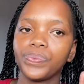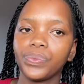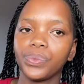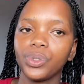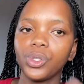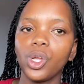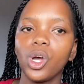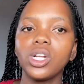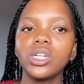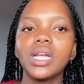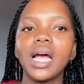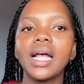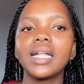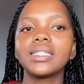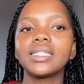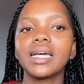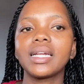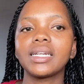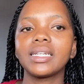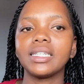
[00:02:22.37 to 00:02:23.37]
not
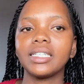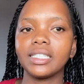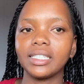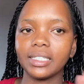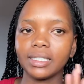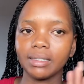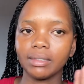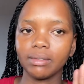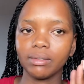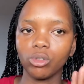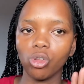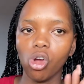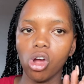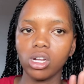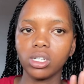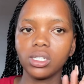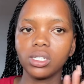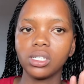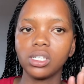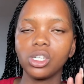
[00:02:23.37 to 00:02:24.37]
answering,
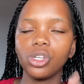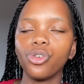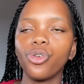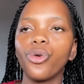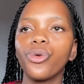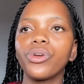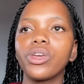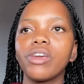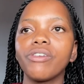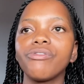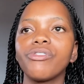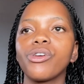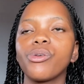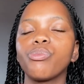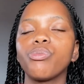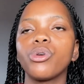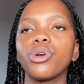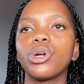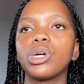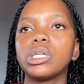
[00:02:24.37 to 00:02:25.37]
not, you know, giving,
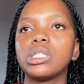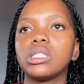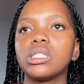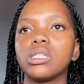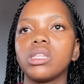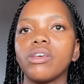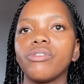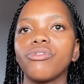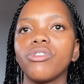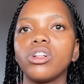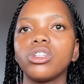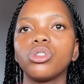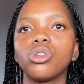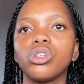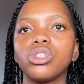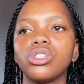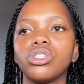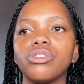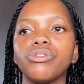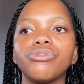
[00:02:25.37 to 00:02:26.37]
because they felt
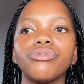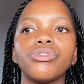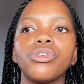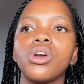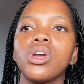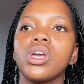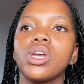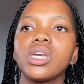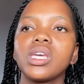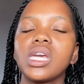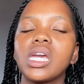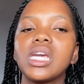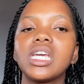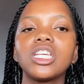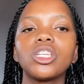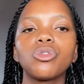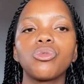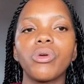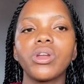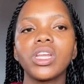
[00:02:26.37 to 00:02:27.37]
as if, yeah,
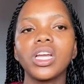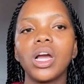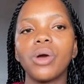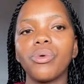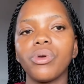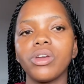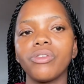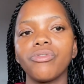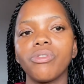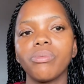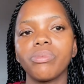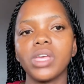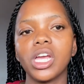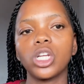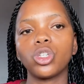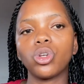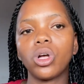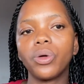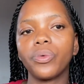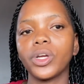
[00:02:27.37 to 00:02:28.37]
he's running away from the
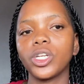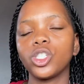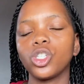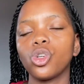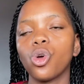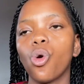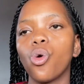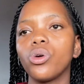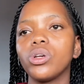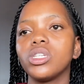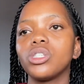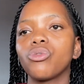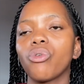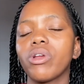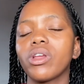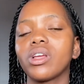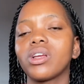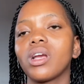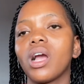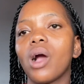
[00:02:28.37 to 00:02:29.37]
actual question, or he's
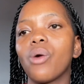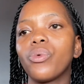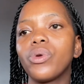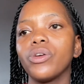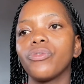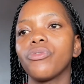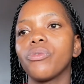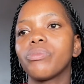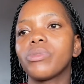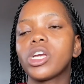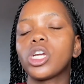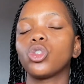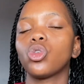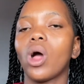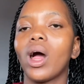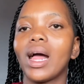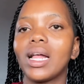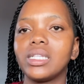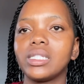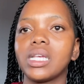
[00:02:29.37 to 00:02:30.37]
running away from the actual
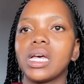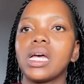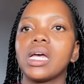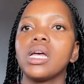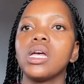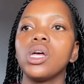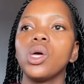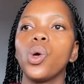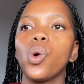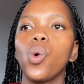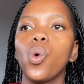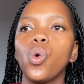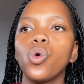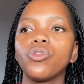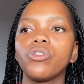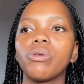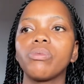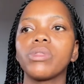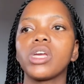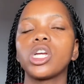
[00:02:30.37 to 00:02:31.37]
answer, or
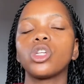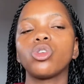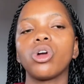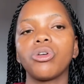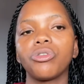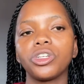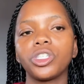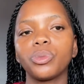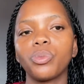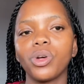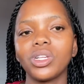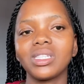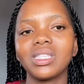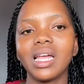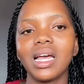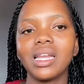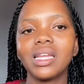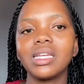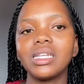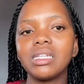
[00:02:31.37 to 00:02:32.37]
from the actual response
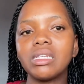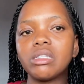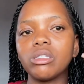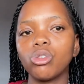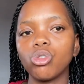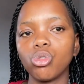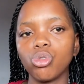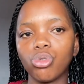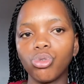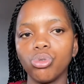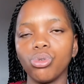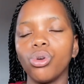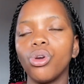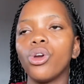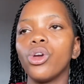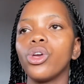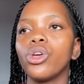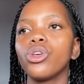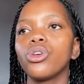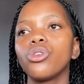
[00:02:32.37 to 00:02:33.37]
that he needs to,
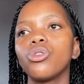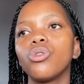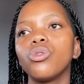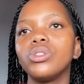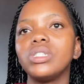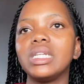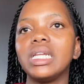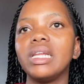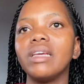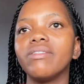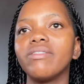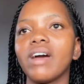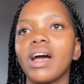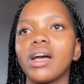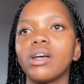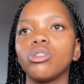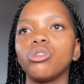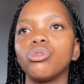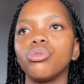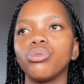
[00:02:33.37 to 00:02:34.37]
you know,
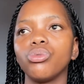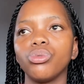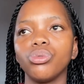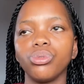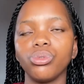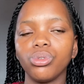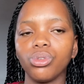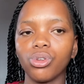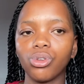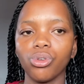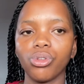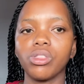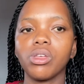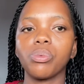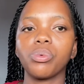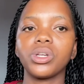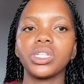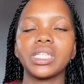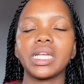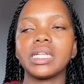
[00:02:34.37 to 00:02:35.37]
deliver to, you know, the
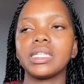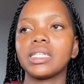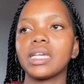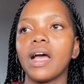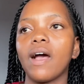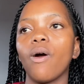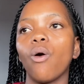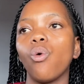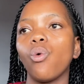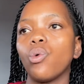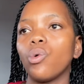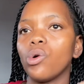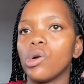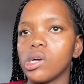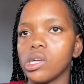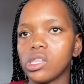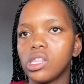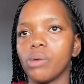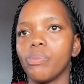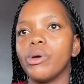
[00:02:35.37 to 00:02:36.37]
presenter or
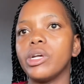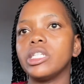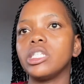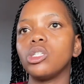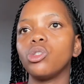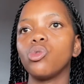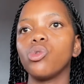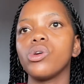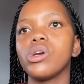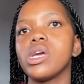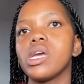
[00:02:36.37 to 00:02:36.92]
the person who